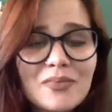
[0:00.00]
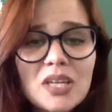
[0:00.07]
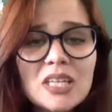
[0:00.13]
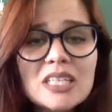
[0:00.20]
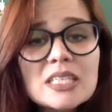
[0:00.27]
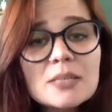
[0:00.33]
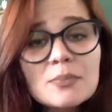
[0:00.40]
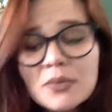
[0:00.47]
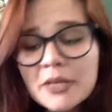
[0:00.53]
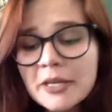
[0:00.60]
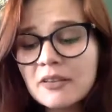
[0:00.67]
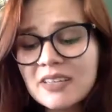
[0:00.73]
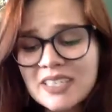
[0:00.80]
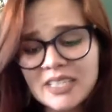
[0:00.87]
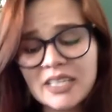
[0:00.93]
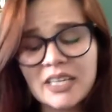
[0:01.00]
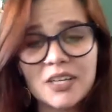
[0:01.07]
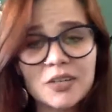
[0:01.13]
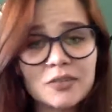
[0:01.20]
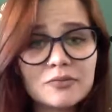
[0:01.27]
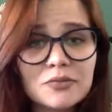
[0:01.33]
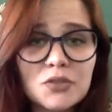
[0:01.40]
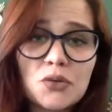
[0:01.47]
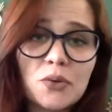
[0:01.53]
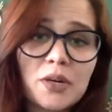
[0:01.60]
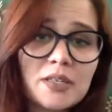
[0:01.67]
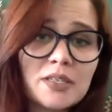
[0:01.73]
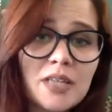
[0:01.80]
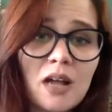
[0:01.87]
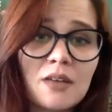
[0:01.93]
Simply listening to
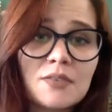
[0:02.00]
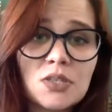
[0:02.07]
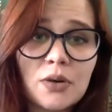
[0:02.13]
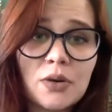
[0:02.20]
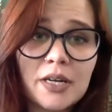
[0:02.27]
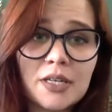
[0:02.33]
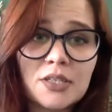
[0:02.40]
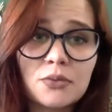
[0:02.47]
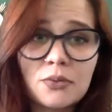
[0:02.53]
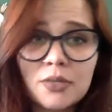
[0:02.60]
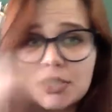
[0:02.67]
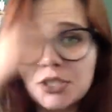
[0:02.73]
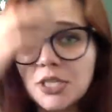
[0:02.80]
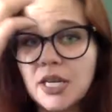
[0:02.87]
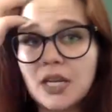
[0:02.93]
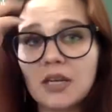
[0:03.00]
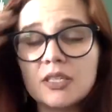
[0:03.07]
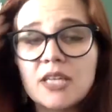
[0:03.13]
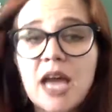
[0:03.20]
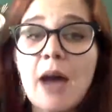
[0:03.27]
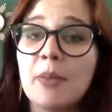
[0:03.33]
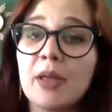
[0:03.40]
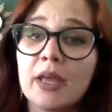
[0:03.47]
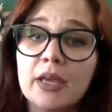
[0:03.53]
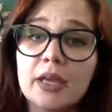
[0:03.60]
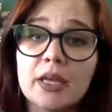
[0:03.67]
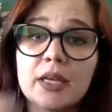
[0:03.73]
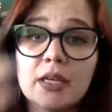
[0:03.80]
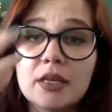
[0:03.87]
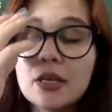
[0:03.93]
ourselves, to our intuition, tapping
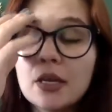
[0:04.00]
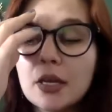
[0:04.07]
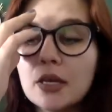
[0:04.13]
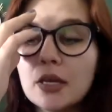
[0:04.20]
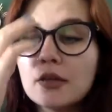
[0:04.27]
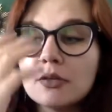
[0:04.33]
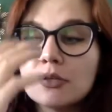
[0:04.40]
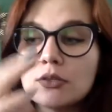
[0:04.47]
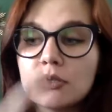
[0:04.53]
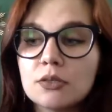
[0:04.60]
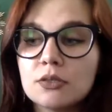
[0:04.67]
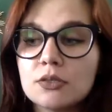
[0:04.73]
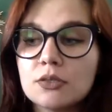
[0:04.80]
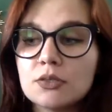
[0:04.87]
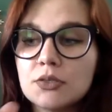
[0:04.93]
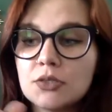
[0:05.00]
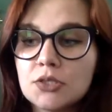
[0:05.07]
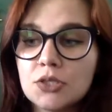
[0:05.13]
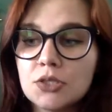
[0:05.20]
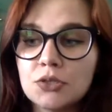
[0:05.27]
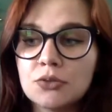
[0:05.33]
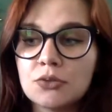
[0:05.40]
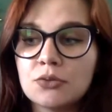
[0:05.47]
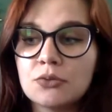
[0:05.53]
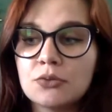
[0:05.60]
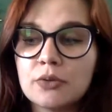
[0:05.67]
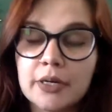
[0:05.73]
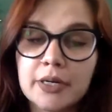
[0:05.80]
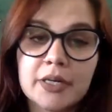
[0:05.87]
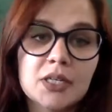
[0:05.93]
in
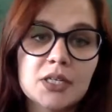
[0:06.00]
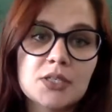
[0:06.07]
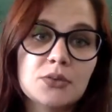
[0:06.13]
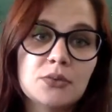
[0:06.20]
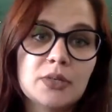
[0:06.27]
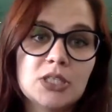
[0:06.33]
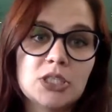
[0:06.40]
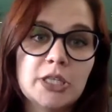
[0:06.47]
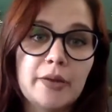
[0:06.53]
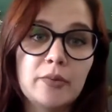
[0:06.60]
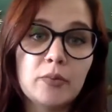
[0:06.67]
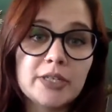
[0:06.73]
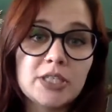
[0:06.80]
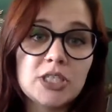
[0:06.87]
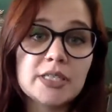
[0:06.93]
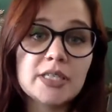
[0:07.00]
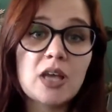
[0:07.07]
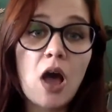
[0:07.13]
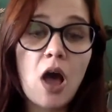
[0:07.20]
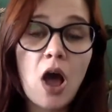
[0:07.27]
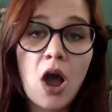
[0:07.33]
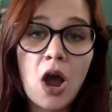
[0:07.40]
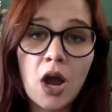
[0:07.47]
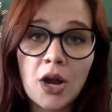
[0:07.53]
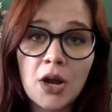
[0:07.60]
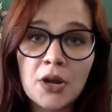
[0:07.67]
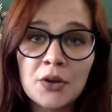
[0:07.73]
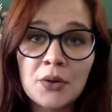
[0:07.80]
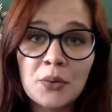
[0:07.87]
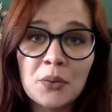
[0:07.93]
to our intuition, which is
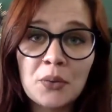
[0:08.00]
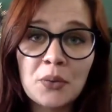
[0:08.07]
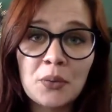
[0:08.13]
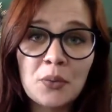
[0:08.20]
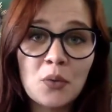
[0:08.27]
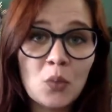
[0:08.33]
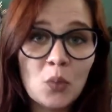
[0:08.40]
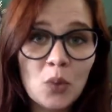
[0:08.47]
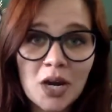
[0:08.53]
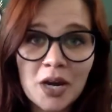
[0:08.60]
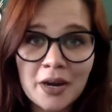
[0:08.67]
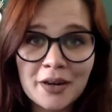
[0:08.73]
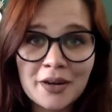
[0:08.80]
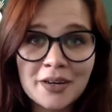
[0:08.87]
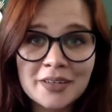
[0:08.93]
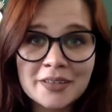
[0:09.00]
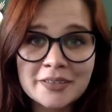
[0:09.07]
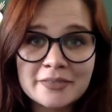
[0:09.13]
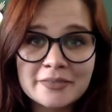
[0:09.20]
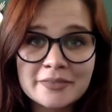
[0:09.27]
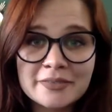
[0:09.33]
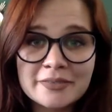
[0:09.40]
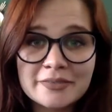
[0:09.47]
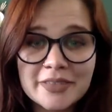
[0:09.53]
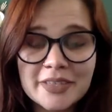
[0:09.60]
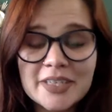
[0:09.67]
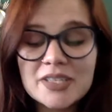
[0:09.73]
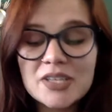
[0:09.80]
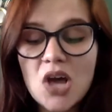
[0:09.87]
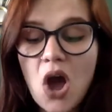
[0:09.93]
hard work.
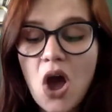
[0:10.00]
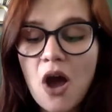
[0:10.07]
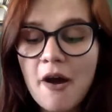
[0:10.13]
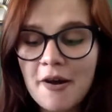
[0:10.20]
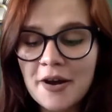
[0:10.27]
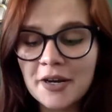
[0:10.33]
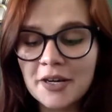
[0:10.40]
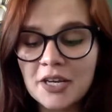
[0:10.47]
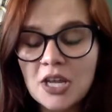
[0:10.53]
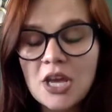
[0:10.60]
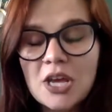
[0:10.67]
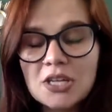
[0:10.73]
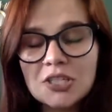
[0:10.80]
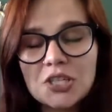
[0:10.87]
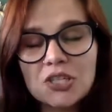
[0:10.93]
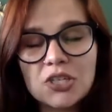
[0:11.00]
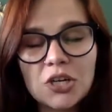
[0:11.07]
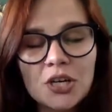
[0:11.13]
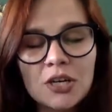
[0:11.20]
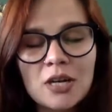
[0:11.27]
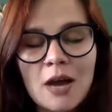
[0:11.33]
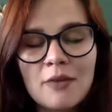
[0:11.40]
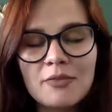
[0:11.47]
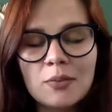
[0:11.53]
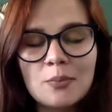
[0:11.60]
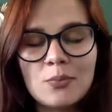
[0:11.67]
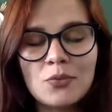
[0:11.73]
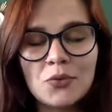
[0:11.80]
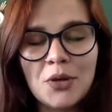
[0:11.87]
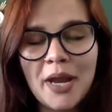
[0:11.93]
It is hard to turn off the
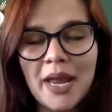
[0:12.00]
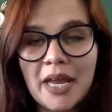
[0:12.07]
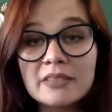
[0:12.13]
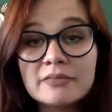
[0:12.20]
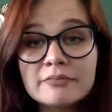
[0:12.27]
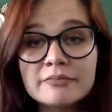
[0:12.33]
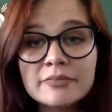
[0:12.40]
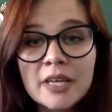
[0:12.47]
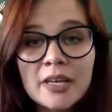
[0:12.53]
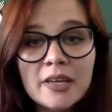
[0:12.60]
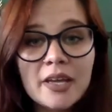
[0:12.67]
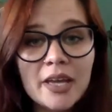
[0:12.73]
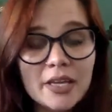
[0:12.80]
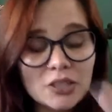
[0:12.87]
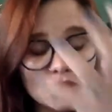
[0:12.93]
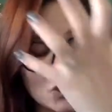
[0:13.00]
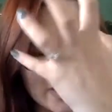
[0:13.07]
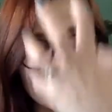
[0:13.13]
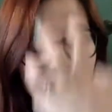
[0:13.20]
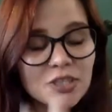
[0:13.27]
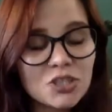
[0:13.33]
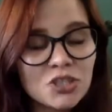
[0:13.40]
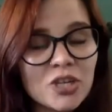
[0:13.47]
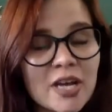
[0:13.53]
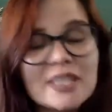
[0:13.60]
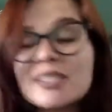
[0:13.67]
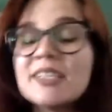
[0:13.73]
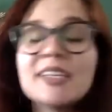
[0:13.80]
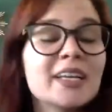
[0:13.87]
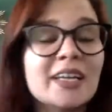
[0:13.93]
brain and try to
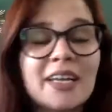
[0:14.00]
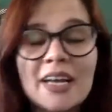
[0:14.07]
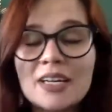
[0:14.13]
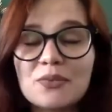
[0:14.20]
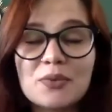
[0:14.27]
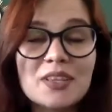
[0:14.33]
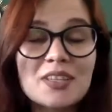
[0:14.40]
just connect with